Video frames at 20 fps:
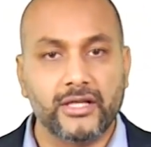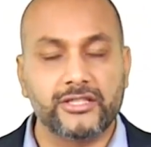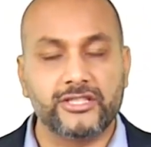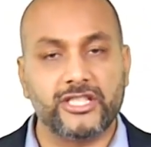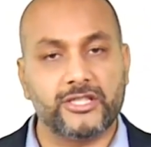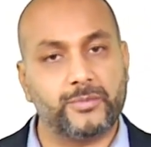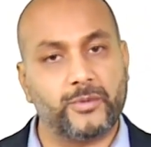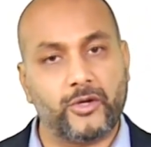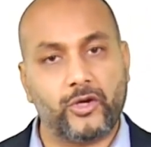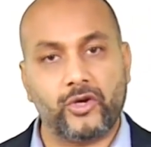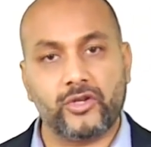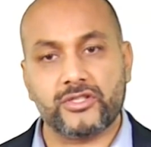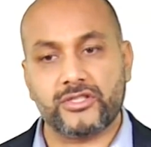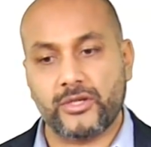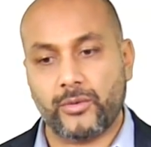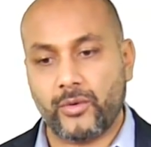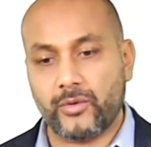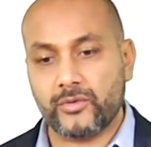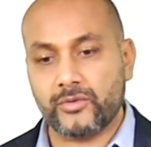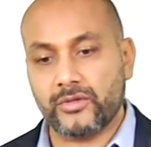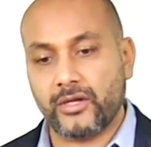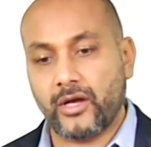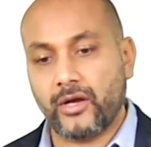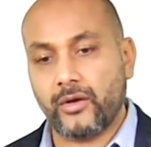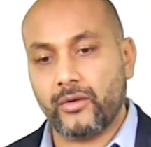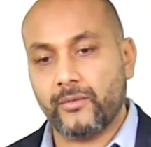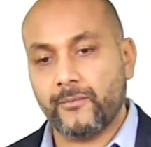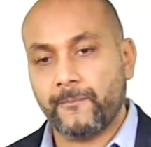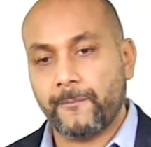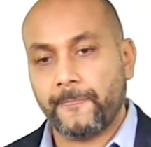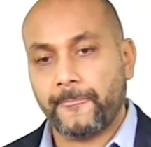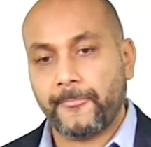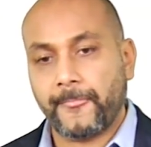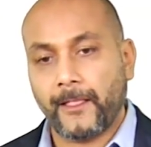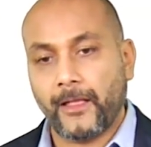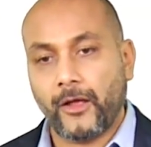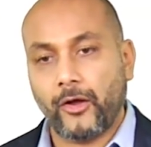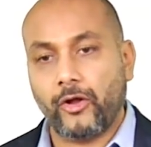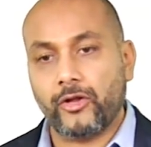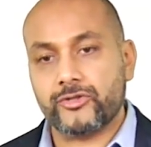Just because they want to now
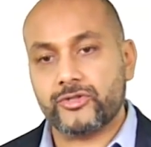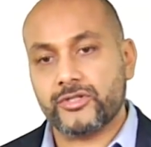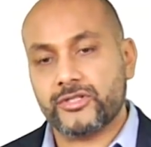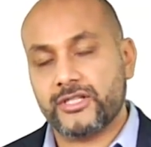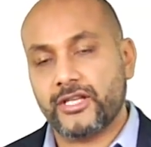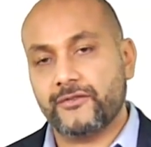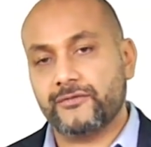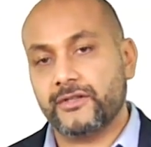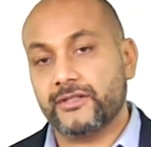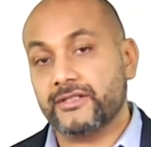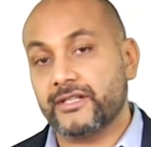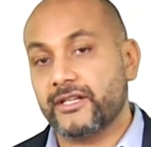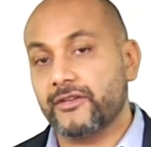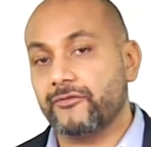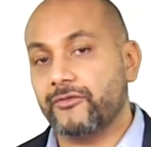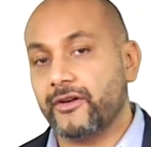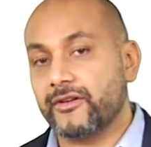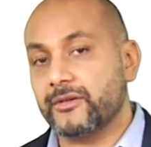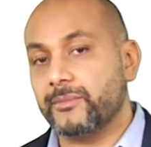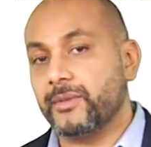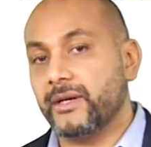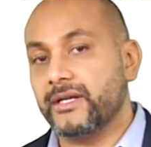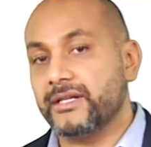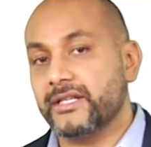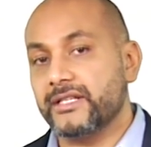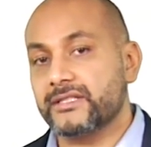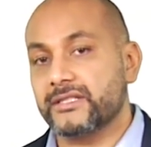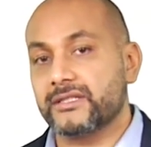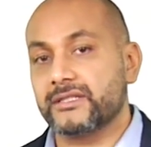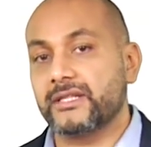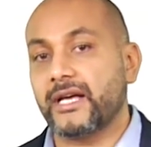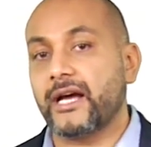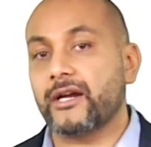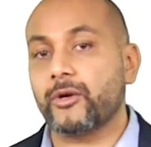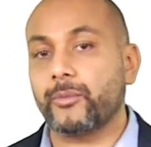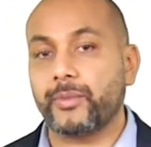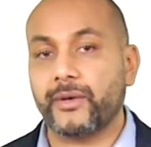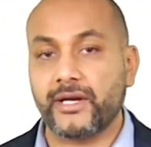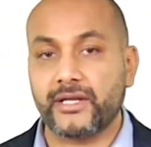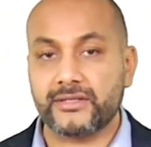also see if there's any vulnerabilities in that
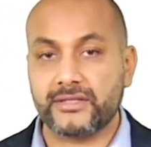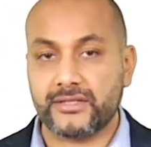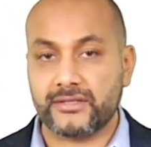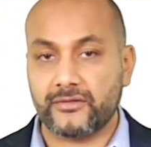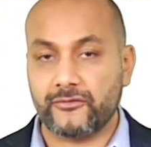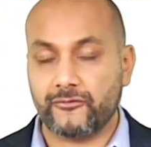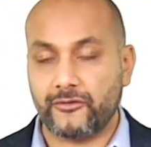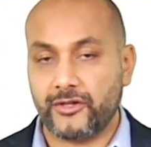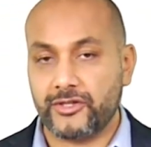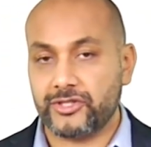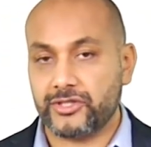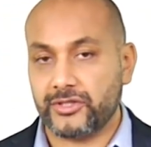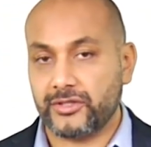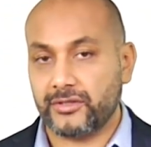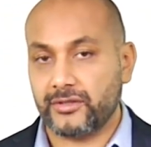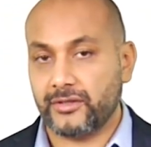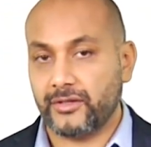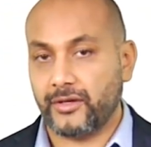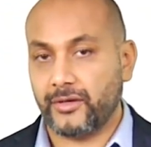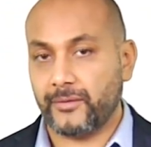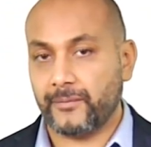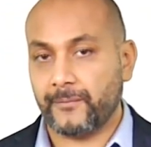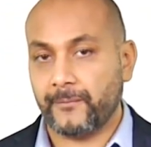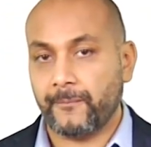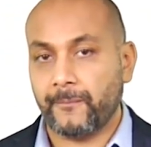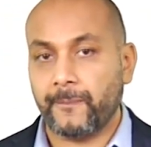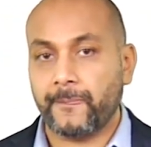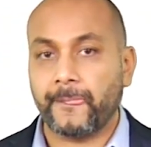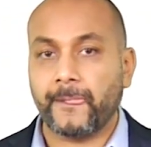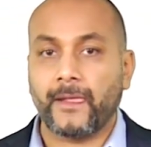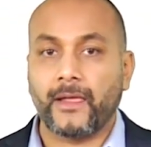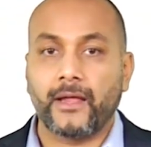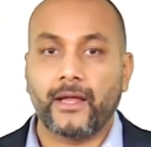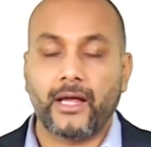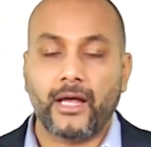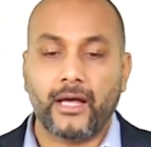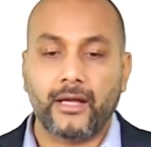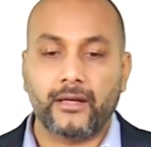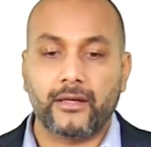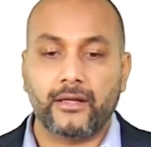operating system version,
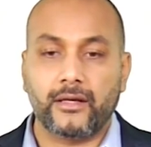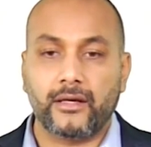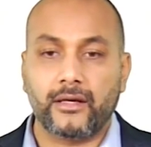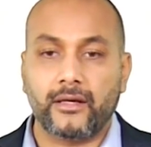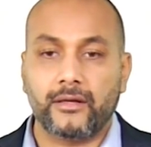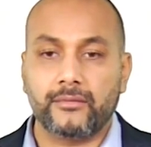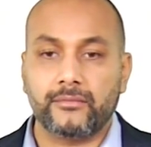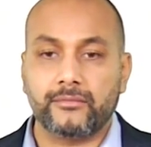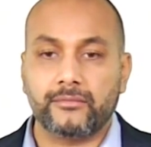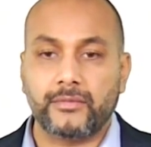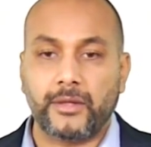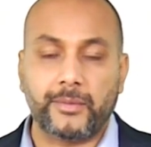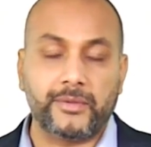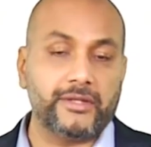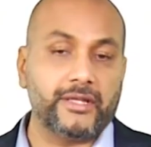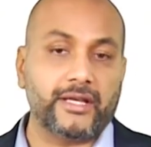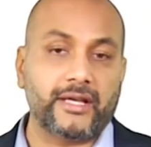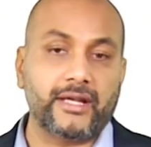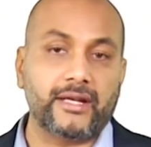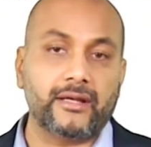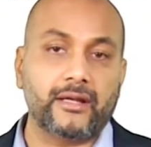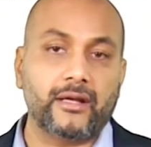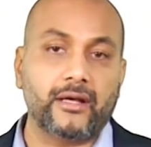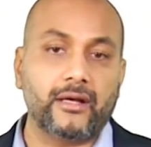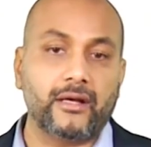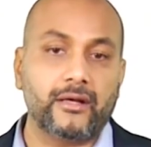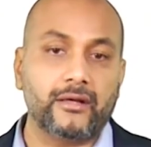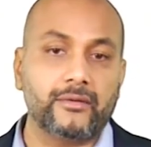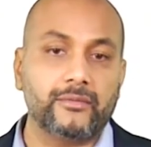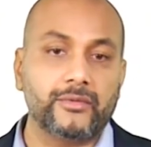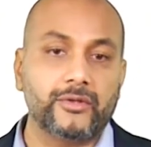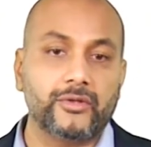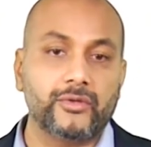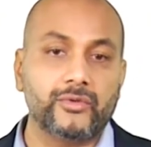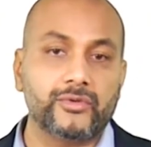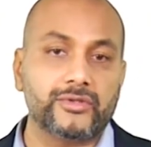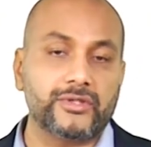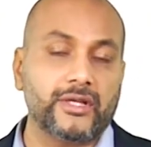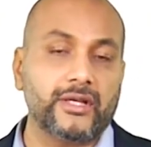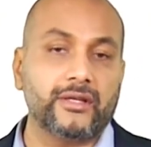and maybe they can
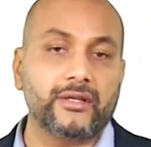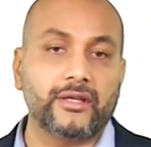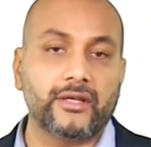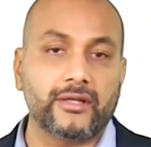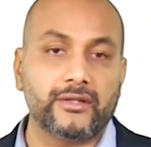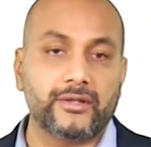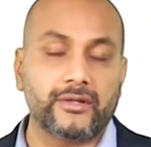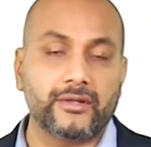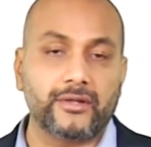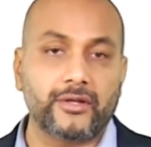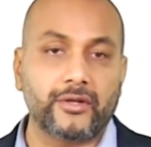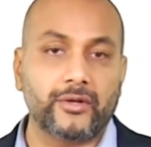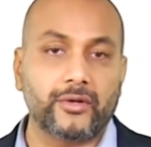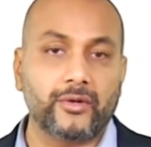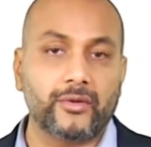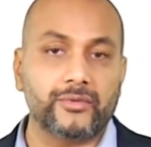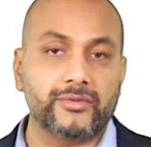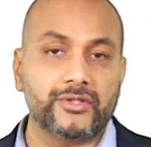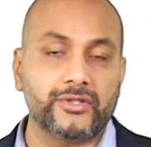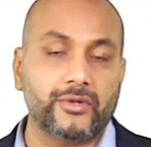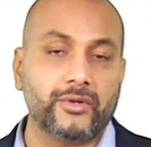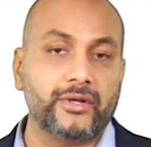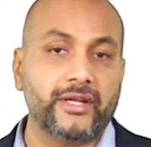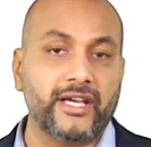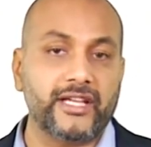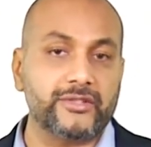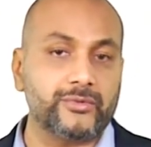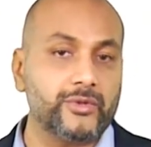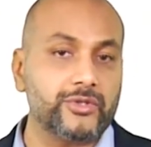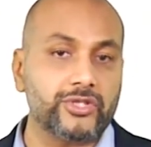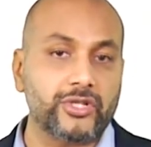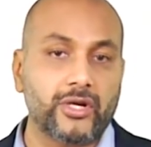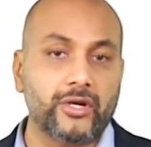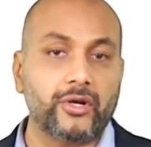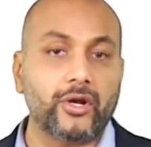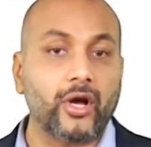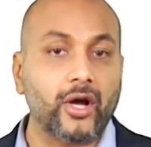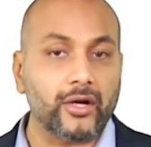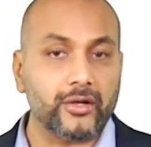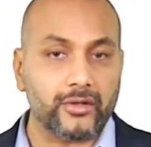use any other, 0 days which are
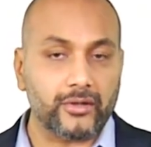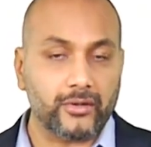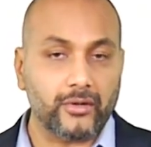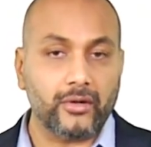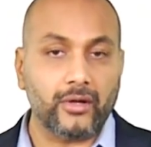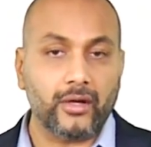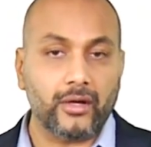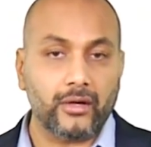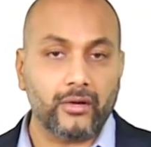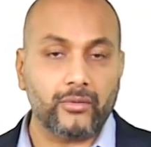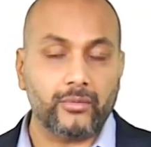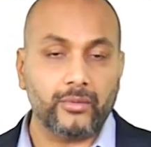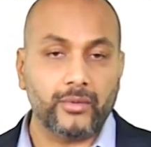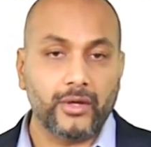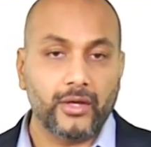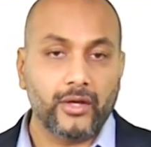not well